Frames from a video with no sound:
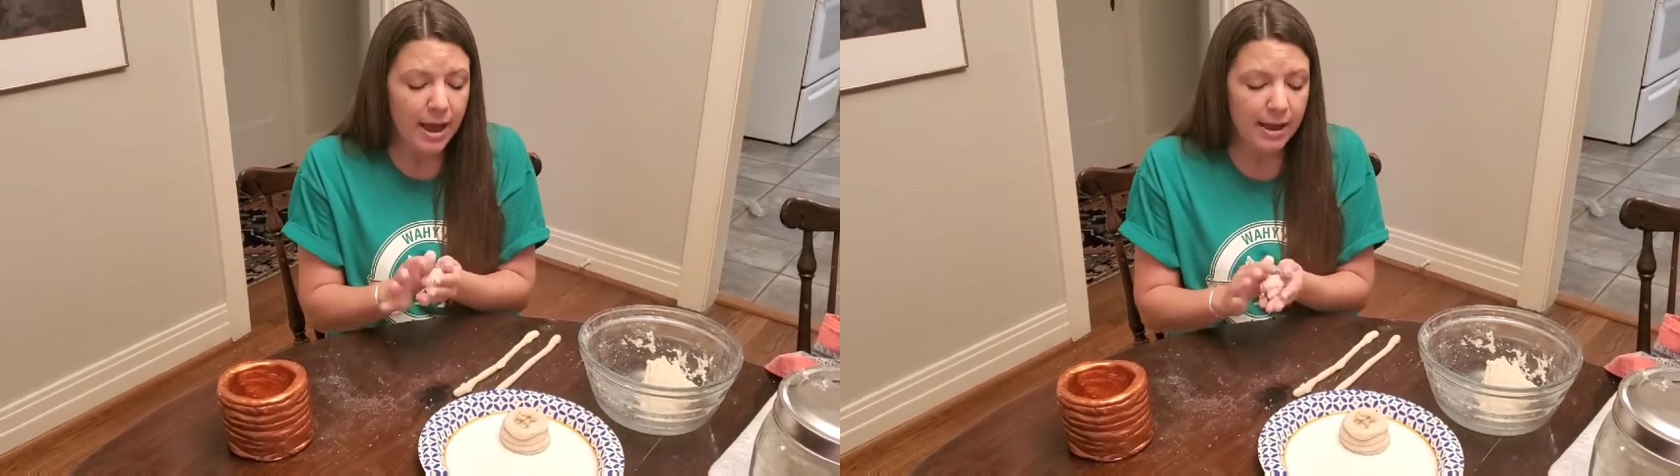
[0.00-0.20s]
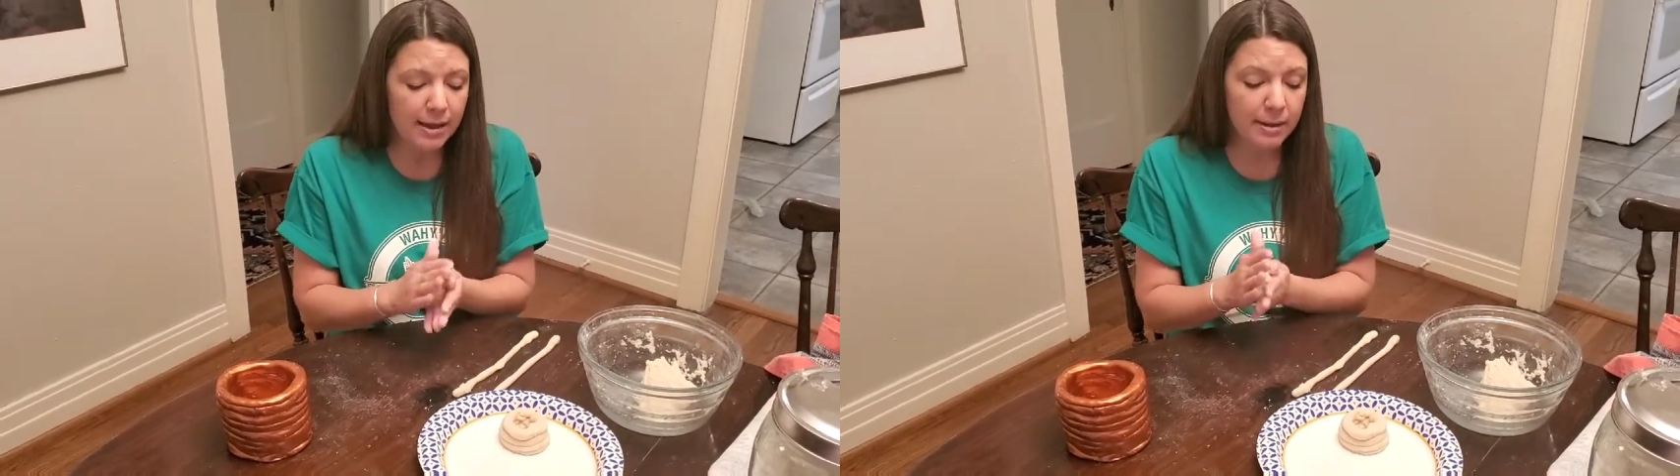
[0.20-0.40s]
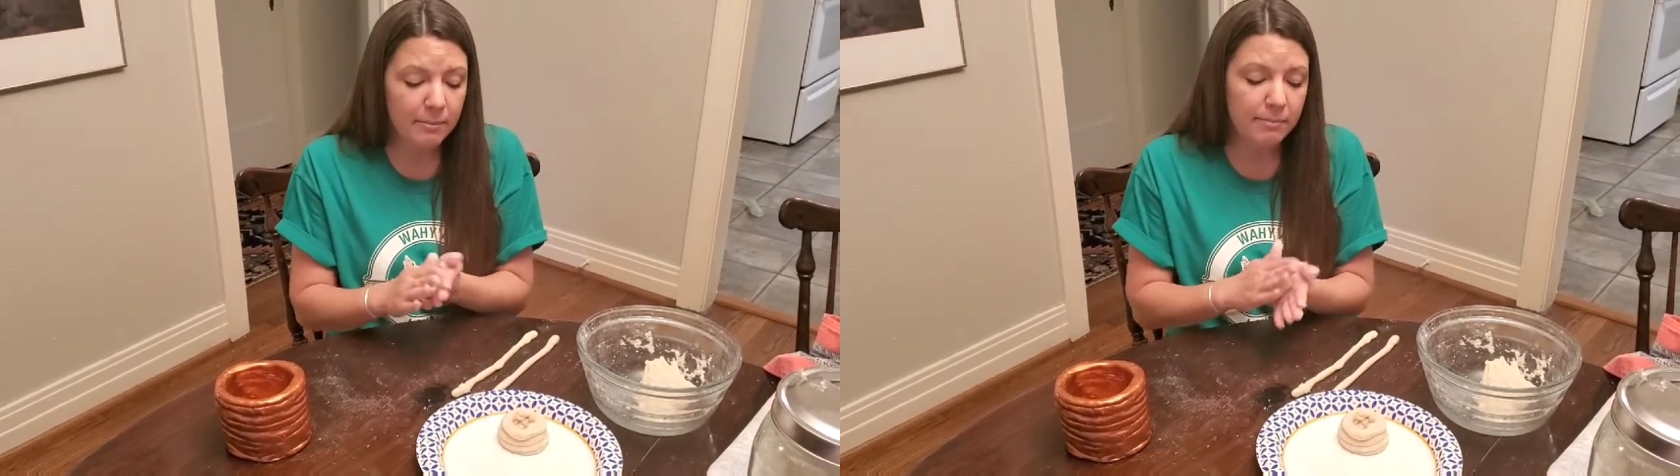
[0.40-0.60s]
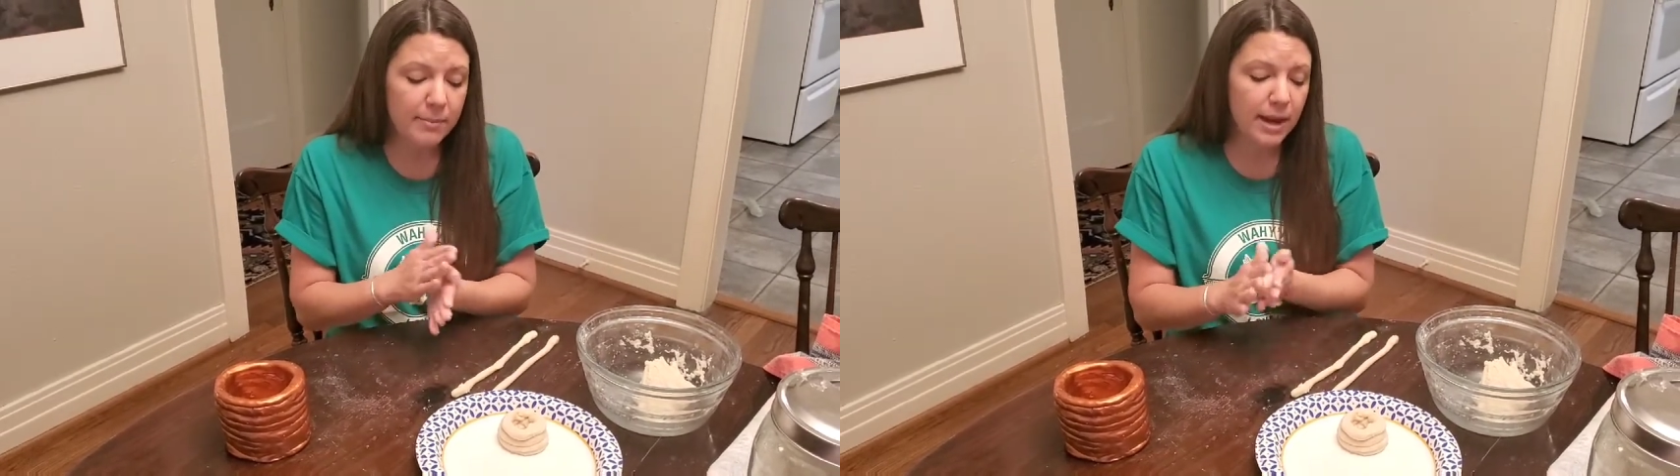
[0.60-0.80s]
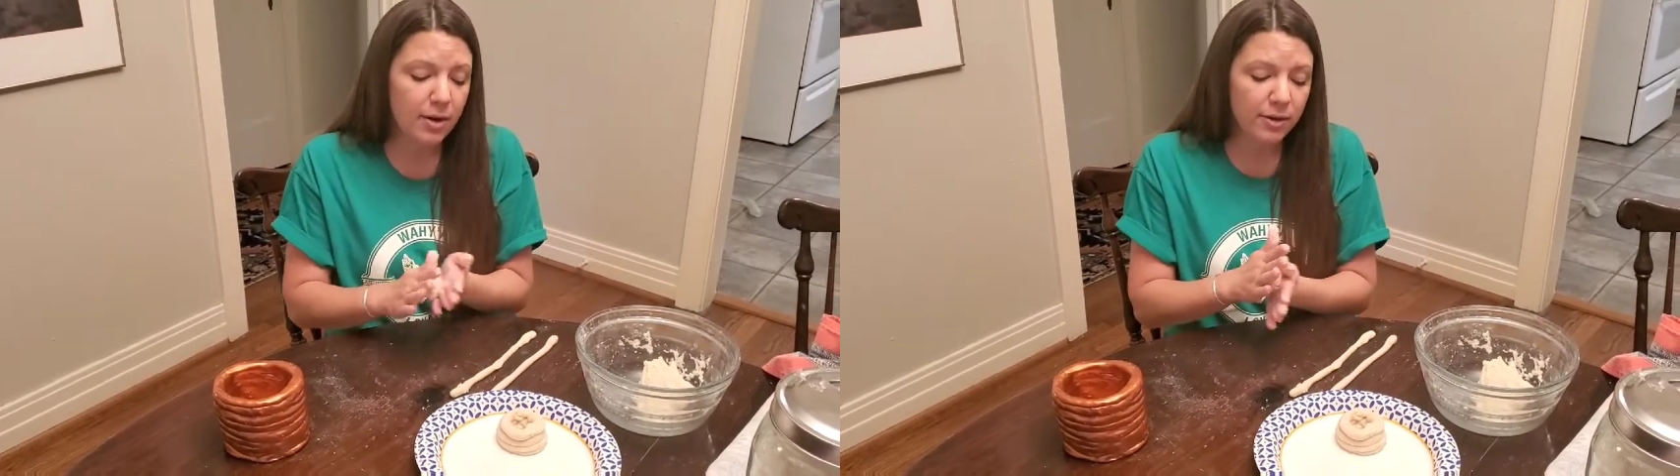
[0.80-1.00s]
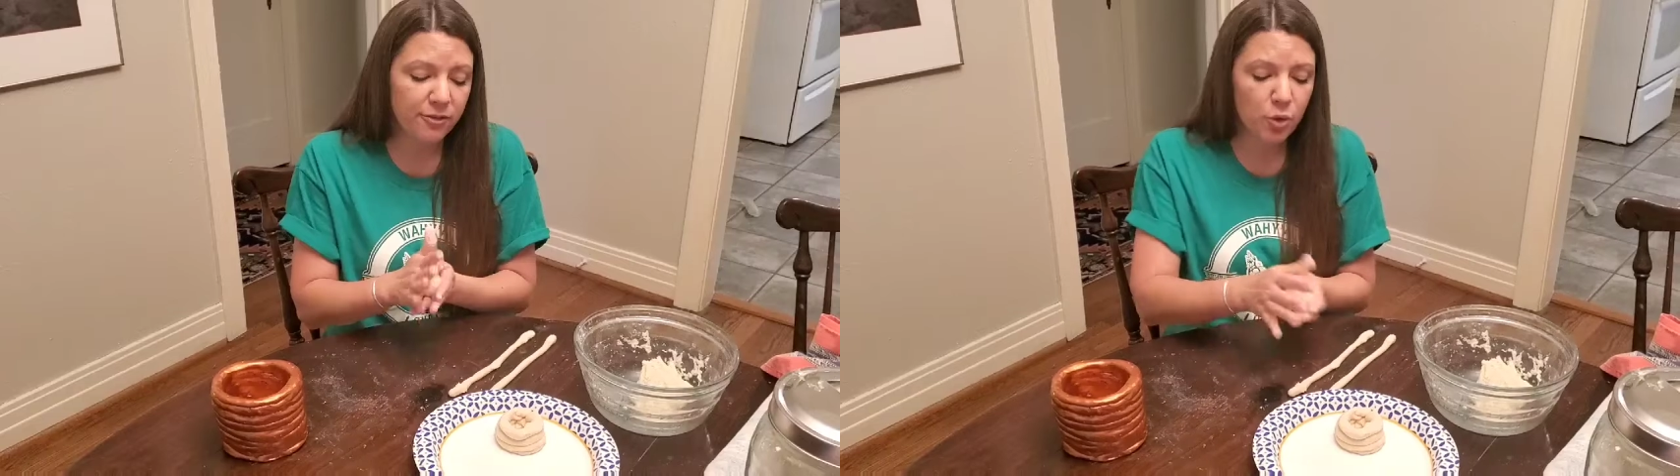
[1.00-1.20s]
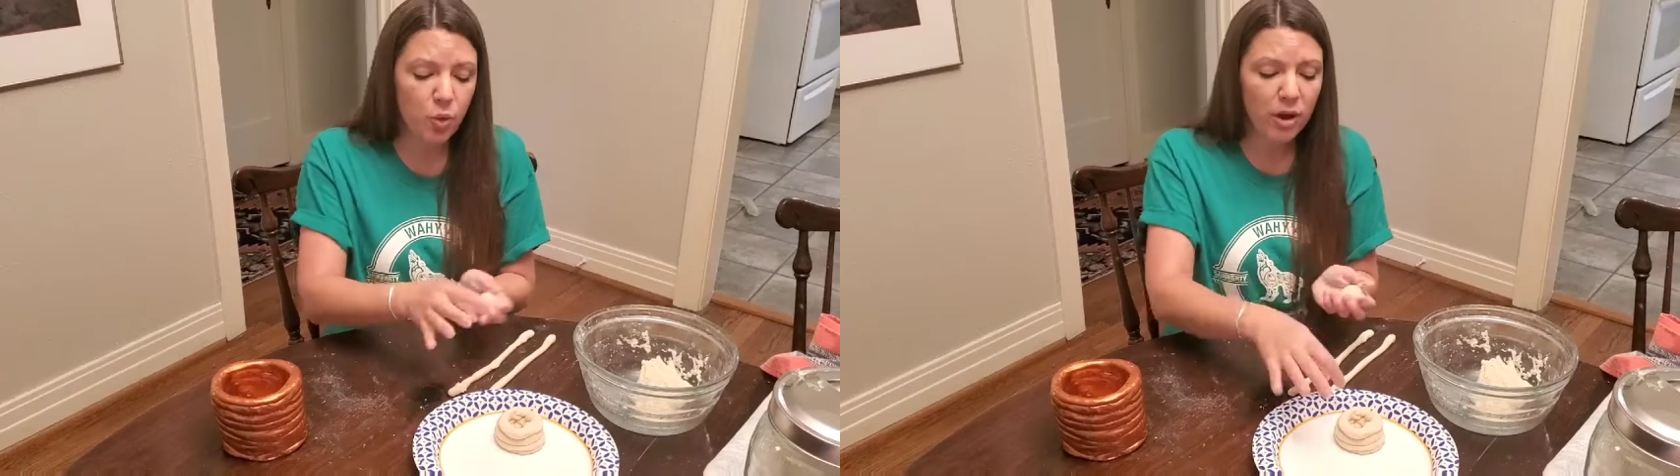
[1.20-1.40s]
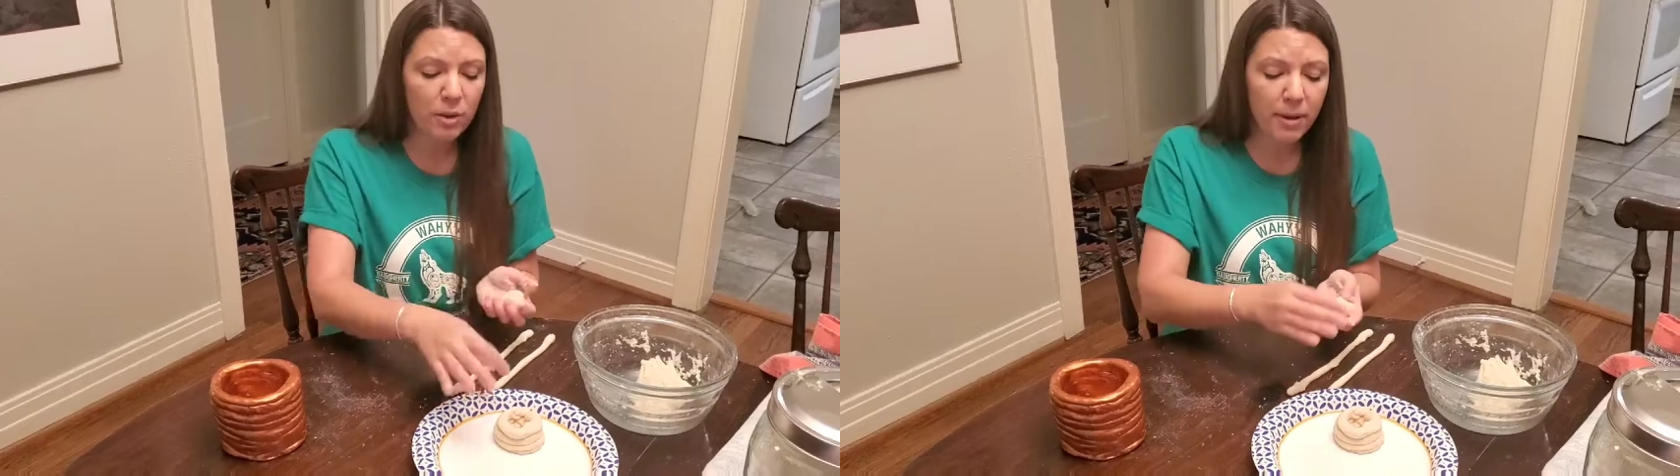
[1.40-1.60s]
Now, if a
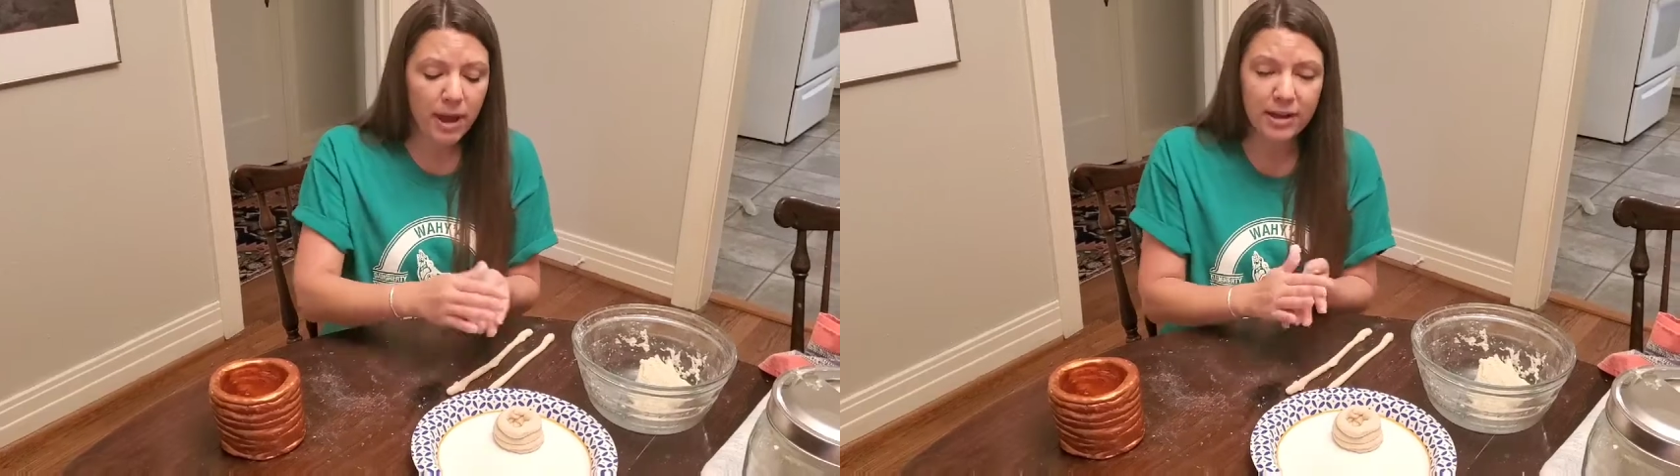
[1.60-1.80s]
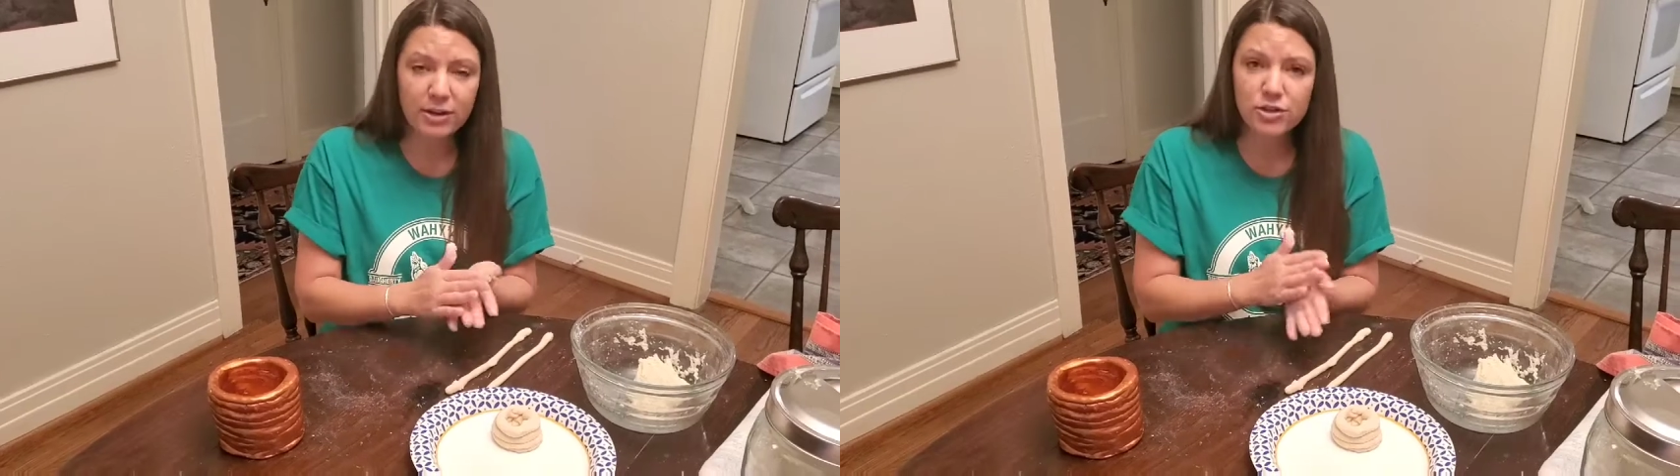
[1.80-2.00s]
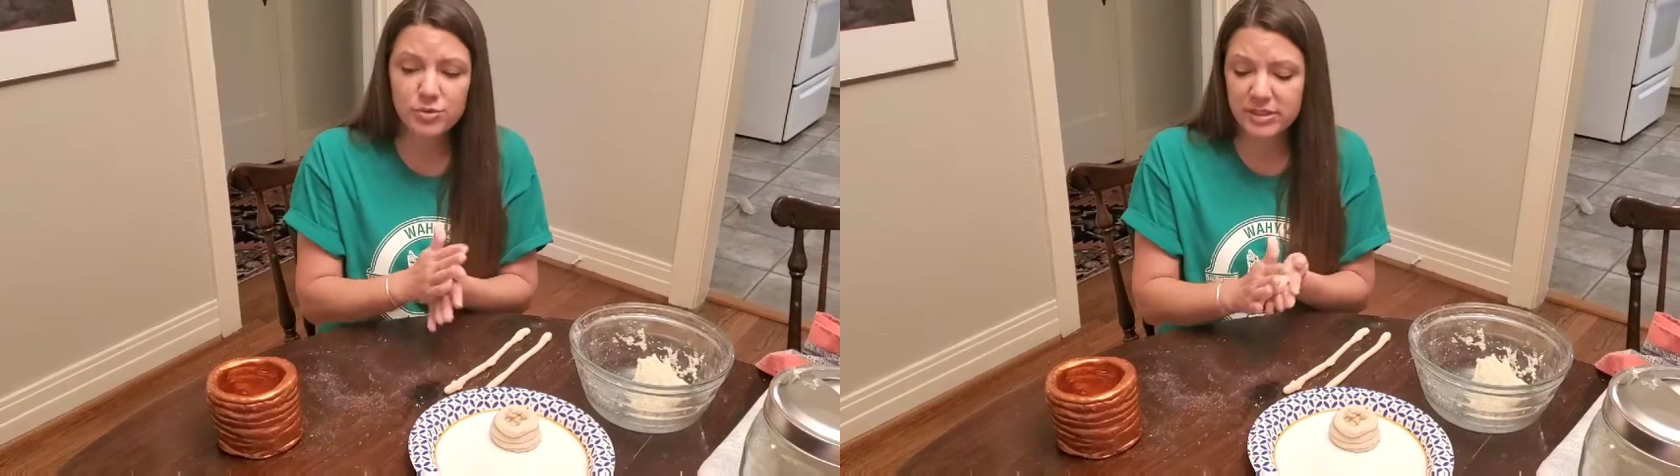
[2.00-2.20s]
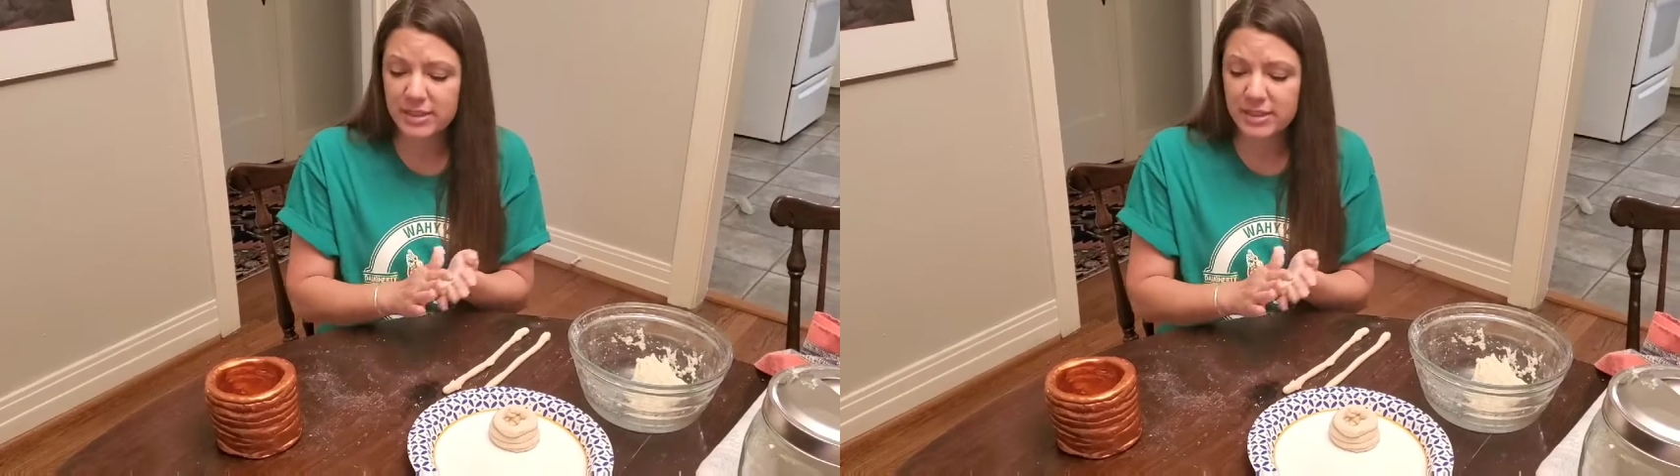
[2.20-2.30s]
coil pot or doing